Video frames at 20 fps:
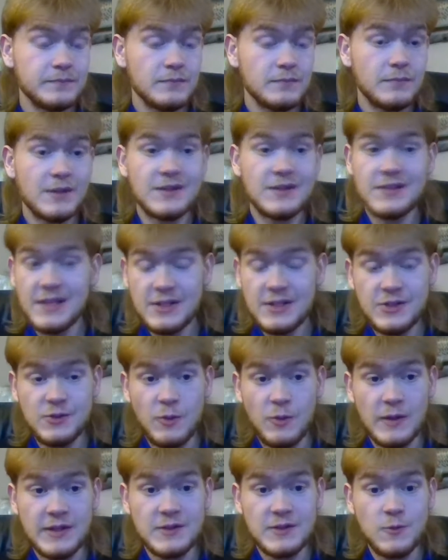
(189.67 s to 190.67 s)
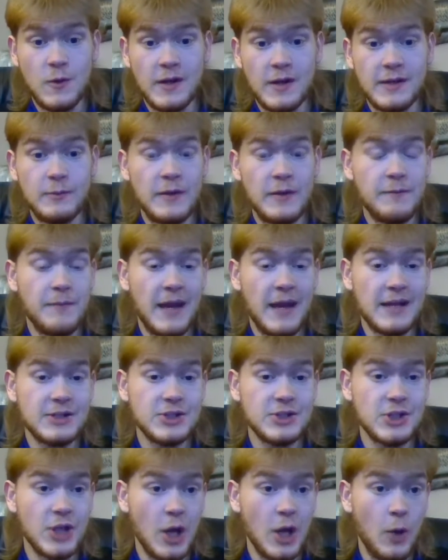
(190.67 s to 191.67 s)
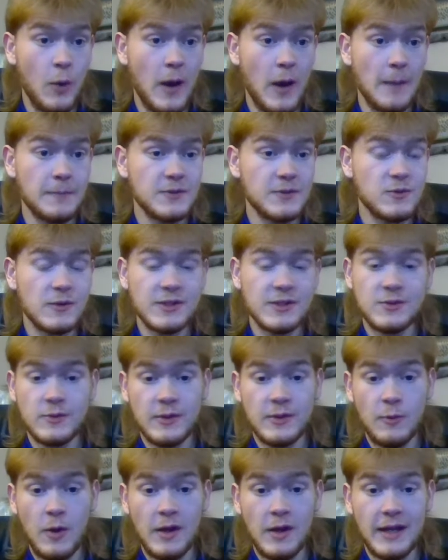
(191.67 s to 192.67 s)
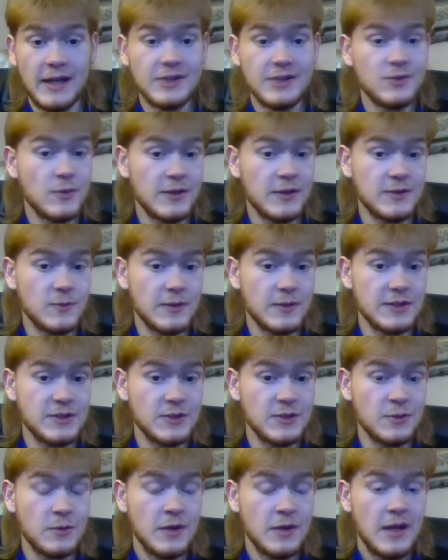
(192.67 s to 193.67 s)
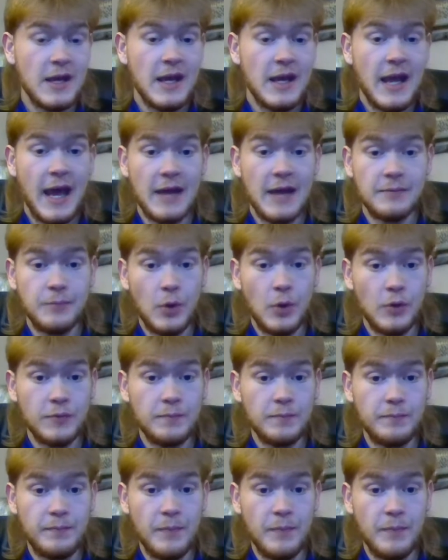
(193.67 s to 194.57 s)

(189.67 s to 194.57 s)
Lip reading: But since 2020, we've managed to go up. 2021 and 2022 had both